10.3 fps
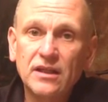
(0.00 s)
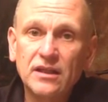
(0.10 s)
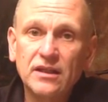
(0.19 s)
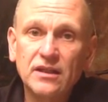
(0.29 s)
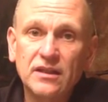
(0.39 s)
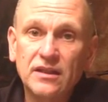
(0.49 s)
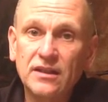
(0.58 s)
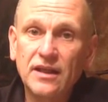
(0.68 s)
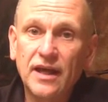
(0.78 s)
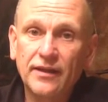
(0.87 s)
in
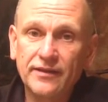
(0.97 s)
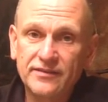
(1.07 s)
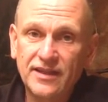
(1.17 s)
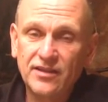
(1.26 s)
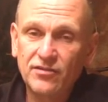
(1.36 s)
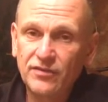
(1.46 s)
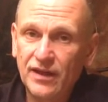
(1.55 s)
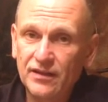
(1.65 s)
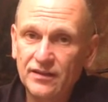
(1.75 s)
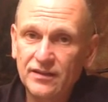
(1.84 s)
the Alexander
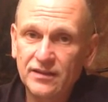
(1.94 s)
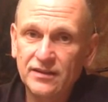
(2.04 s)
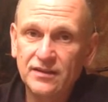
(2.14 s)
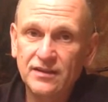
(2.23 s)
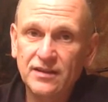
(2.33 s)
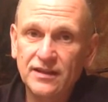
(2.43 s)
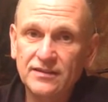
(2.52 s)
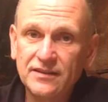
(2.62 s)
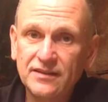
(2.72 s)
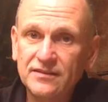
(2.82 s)
Valley in
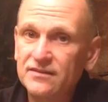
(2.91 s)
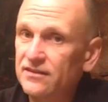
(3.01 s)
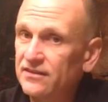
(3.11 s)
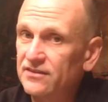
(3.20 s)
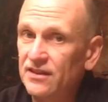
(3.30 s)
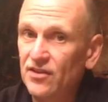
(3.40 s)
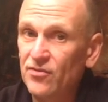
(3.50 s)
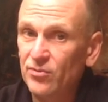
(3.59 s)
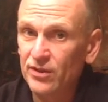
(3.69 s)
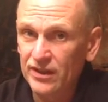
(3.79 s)

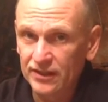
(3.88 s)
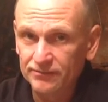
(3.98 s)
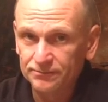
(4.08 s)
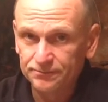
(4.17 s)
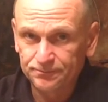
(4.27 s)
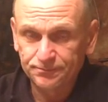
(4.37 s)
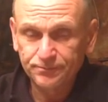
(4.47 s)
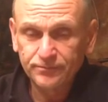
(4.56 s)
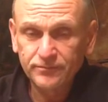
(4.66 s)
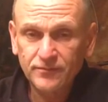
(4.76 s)
1963.
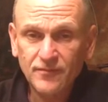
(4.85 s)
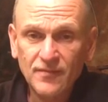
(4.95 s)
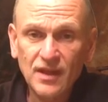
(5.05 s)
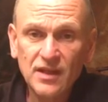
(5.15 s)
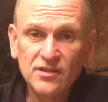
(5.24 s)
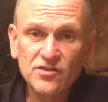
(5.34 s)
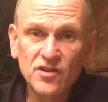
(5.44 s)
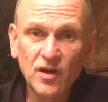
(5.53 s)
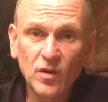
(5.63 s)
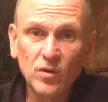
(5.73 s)
And
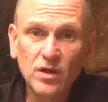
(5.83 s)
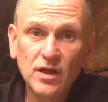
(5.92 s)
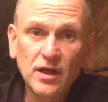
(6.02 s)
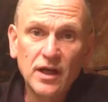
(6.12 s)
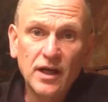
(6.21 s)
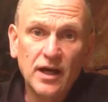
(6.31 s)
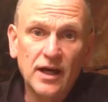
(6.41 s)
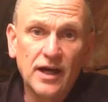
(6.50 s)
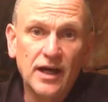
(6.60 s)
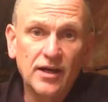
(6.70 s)
so
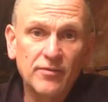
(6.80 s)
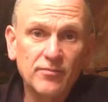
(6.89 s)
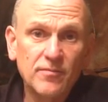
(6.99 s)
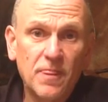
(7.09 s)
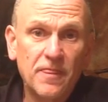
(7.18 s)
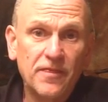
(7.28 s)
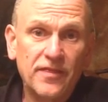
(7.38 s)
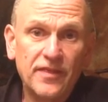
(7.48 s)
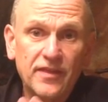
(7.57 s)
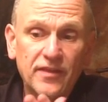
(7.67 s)
um,
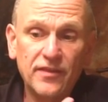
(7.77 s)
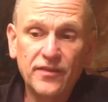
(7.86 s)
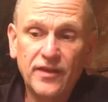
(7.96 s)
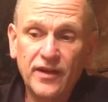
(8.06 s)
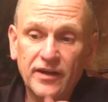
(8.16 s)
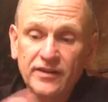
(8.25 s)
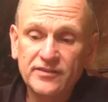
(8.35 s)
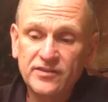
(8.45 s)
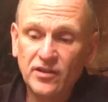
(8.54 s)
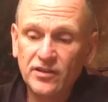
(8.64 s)
they
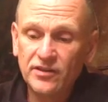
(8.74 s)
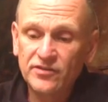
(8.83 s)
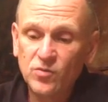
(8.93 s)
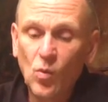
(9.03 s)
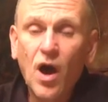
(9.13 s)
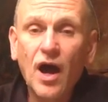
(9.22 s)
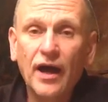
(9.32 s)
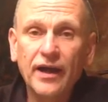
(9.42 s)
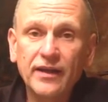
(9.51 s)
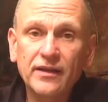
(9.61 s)
started this
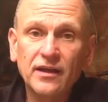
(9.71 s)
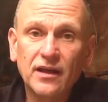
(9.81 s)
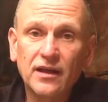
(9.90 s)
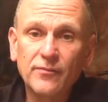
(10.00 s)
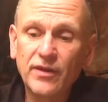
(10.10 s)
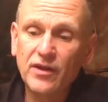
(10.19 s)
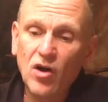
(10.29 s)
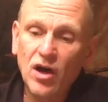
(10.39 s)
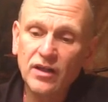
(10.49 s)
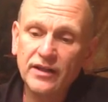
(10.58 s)
wine. Um, they
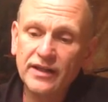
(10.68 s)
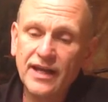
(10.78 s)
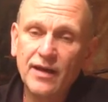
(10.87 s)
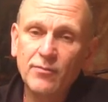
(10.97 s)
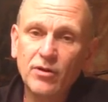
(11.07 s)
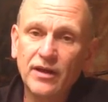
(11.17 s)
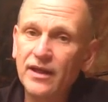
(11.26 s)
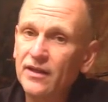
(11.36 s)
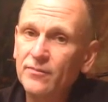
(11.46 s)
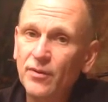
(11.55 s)
call it a
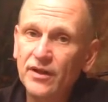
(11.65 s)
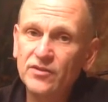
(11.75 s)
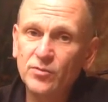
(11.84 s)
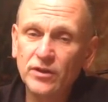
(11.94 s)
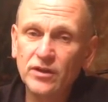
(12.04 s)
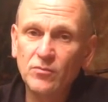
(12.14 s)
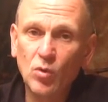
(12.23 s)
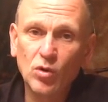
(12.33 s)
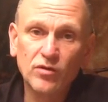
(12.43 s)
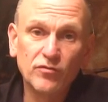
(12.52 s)
Cabernet, but it's really
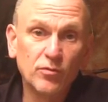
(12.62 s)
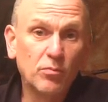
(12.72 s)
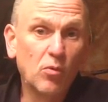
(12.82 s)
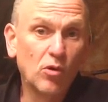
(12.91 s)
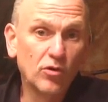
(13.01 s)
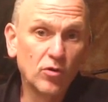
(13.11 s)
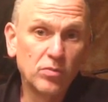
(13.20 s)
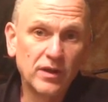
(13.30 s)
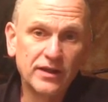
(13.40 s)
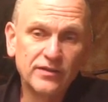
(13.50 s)
more of a Bordeaux
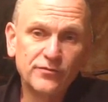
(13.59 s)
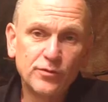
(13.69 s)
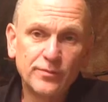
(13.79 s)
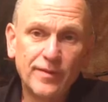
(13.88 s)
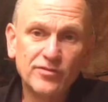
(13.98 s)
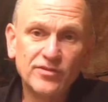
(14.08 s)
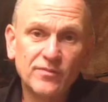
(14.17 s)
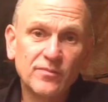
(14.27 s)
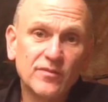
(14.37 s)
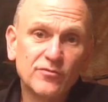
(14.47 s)
blend. If you remember
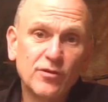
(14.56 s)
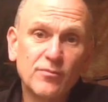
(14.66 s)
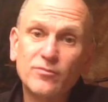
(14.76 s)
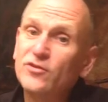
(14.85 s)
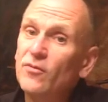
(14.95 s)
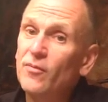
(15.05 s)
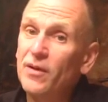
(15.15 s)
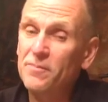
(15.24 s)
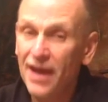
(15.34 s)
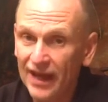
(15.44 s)
some from some of
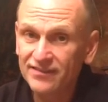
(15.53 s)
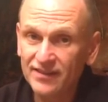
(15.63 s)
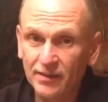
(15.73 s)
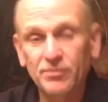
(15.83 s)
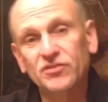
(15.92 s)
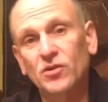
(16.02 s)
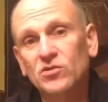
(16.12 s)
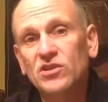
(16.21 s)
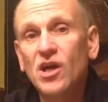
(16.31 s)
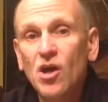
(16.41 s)
my past
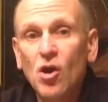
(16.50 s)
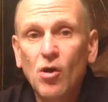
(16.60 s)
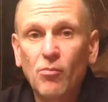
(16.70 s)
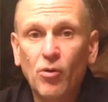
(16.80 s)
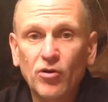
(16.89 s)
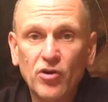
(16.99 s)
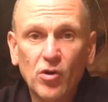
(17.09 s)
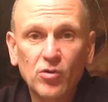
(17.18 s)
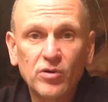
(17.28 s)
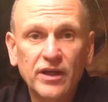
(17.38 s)
episodes,
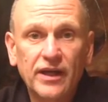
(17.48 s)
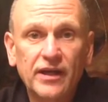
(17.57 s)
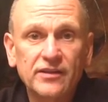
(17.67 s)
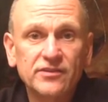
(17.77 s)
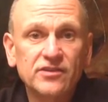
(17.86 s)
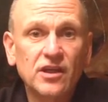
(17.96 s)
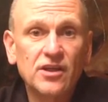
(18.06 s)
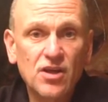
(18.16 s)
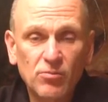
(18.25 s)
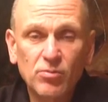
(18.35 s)
Bordeaux has a
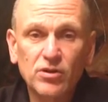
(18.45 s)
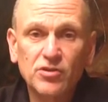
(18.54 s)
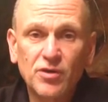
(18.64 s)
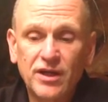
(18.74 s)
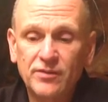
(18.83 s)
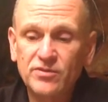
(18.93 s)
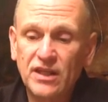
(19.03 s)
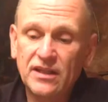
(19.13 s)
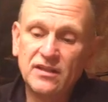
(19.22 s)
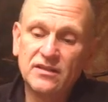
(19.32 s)
number of grapes,
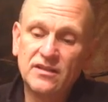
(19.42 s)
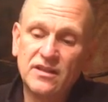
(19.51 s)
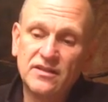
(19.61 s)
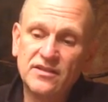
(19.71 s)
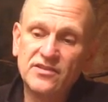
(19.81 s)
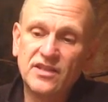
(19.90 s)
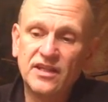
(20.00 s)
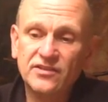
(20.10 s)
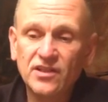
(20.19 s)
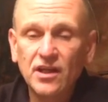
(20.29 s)
and in, in this
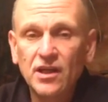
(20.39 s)
case,